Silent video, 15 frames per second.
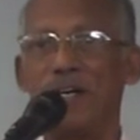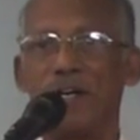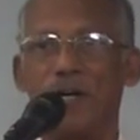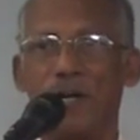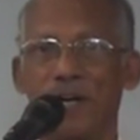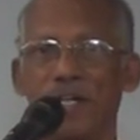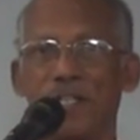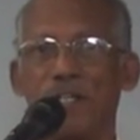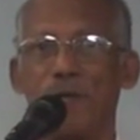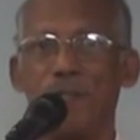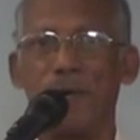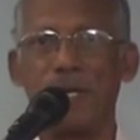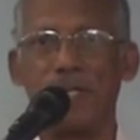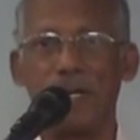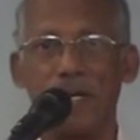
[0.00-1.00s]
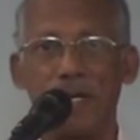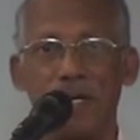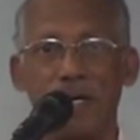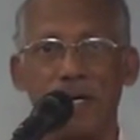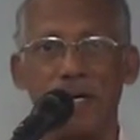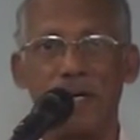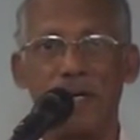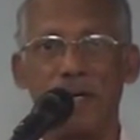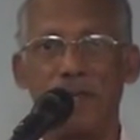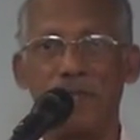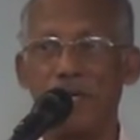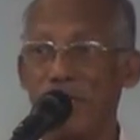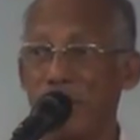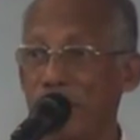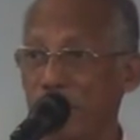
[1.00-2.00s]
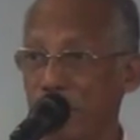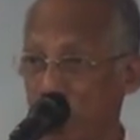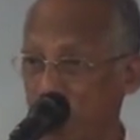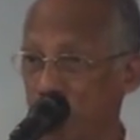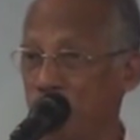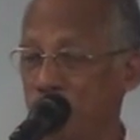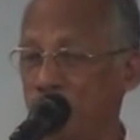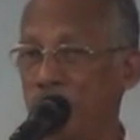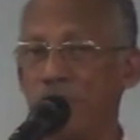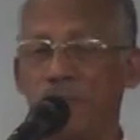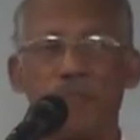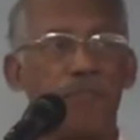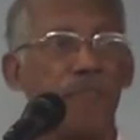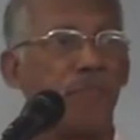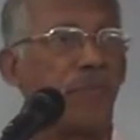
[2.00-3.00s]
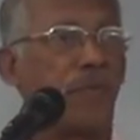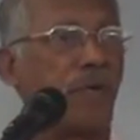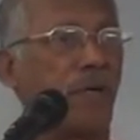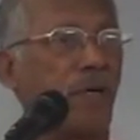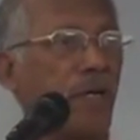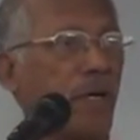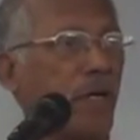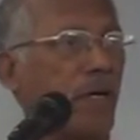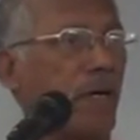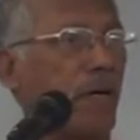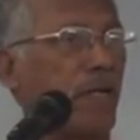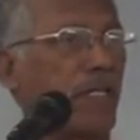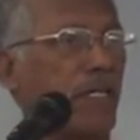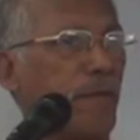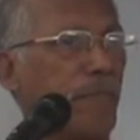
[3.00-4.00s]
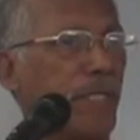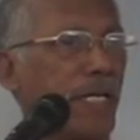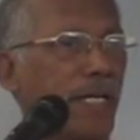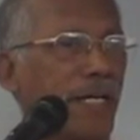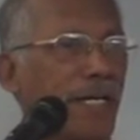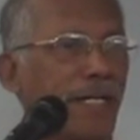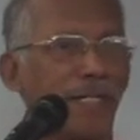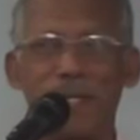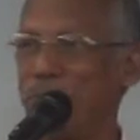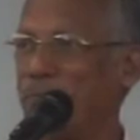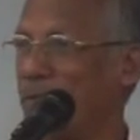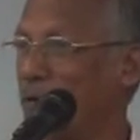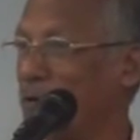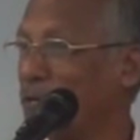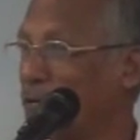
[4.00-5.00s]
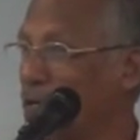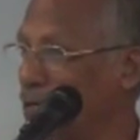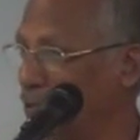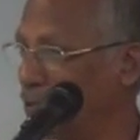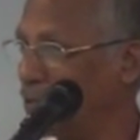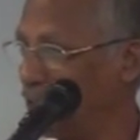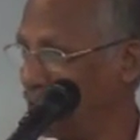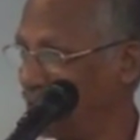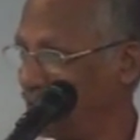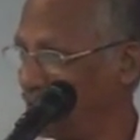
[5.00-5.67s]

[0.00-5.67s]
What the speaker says: or some other drinking juice or something, some glucose,